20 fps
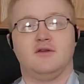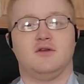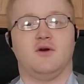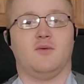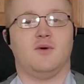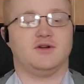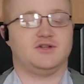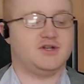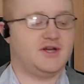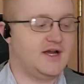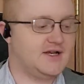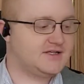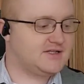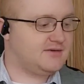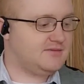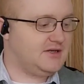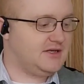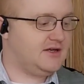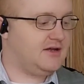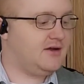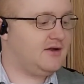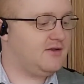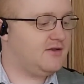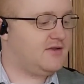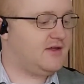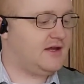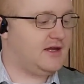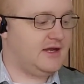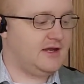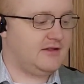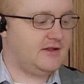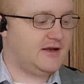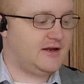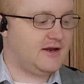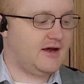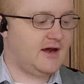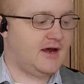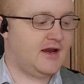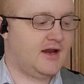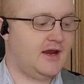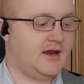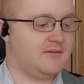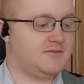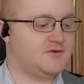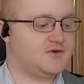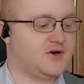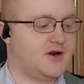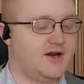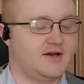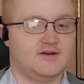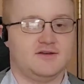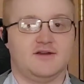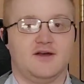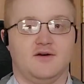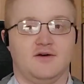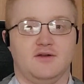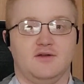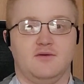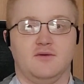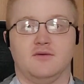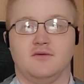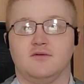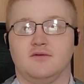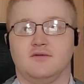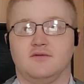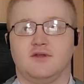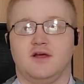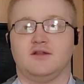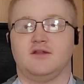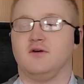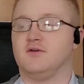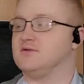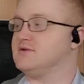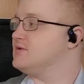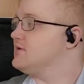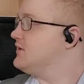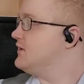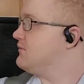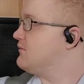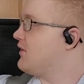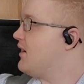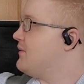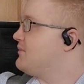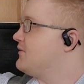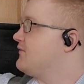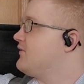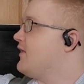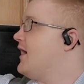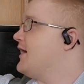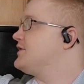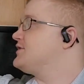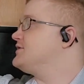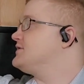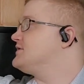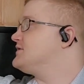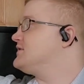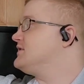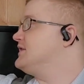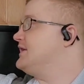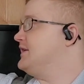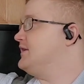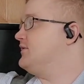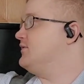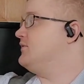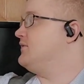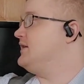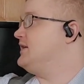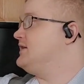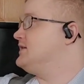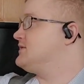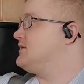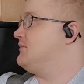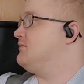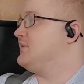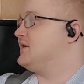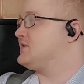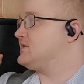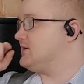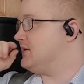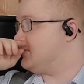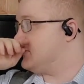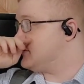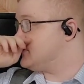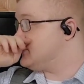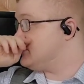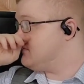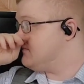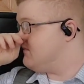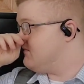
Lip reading: don't want you guys to be thinking that I am trying to tell you that those improper fractions lead to these mixed numbers.